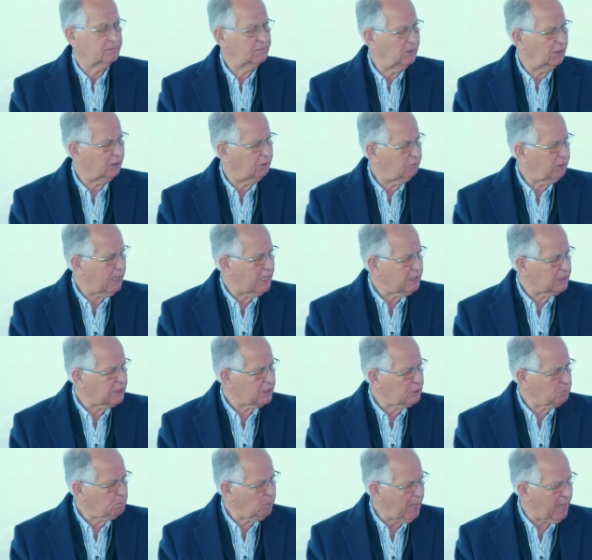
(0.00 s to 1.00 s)
The
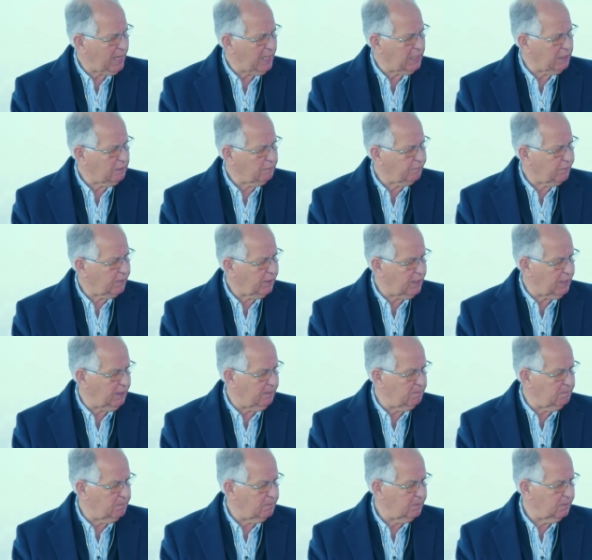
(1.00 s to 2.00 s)
greatest pain for
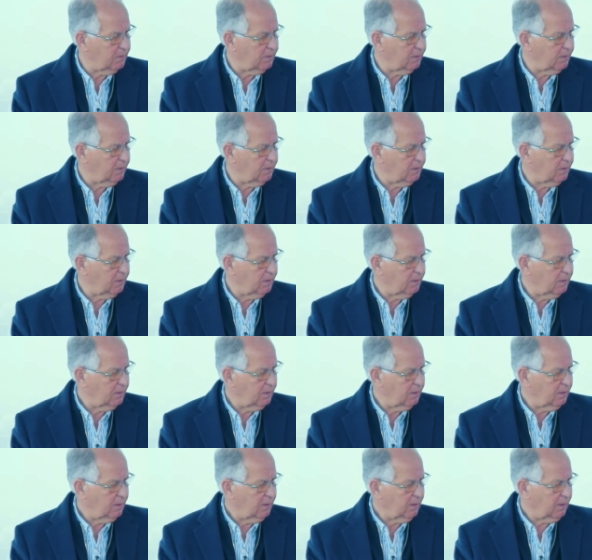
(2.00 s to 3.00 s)
him
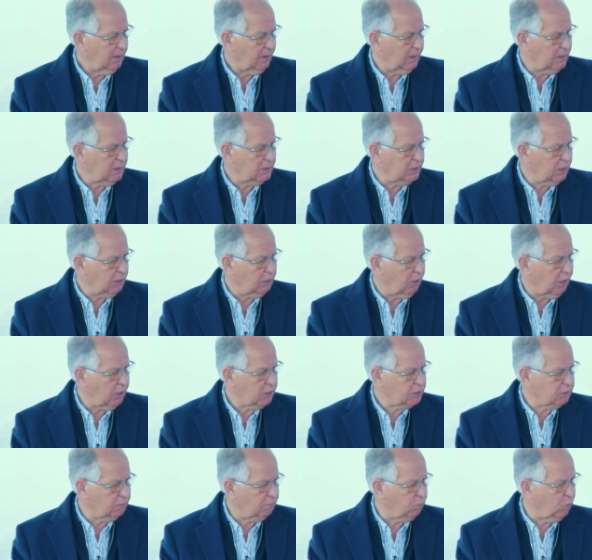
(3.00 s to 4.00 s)
is the
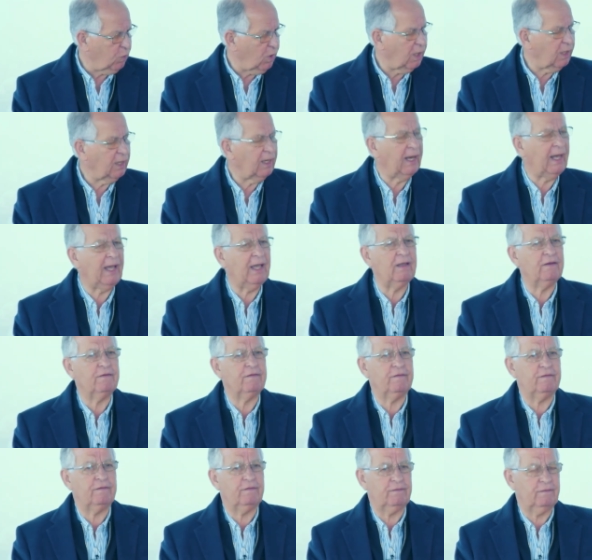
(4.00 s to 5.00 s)
loss of one
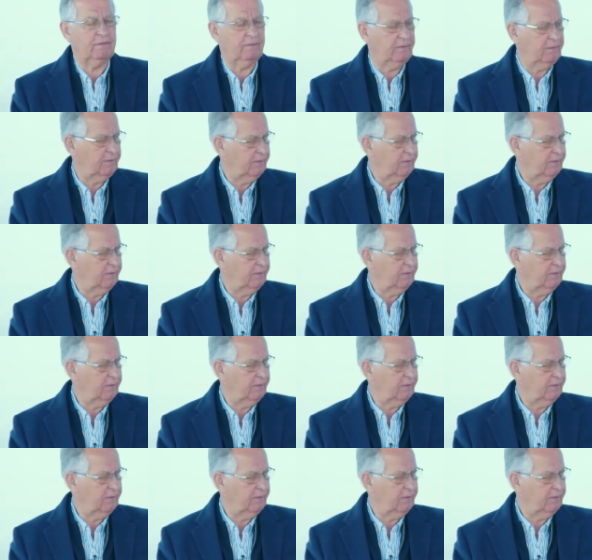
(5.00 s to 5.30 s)
life